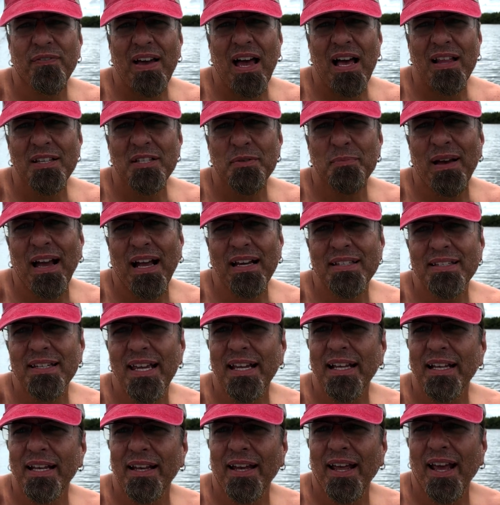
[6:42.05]
Allie's back
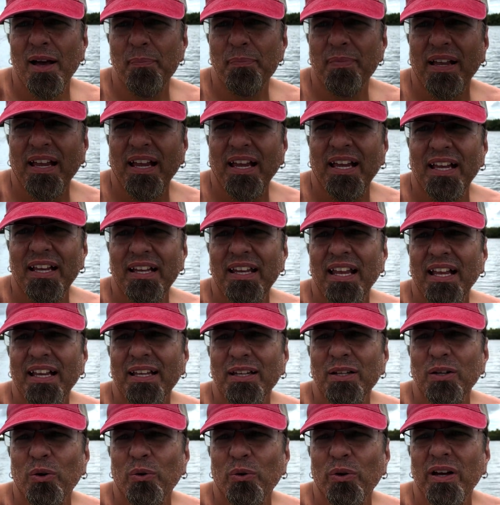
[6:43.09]
taking a nap, and Nick
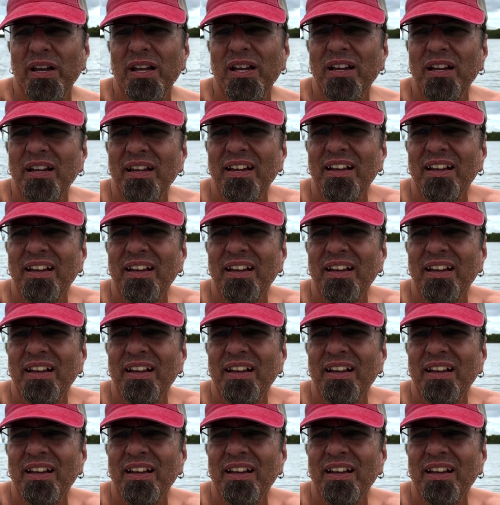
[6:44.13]
and Lori,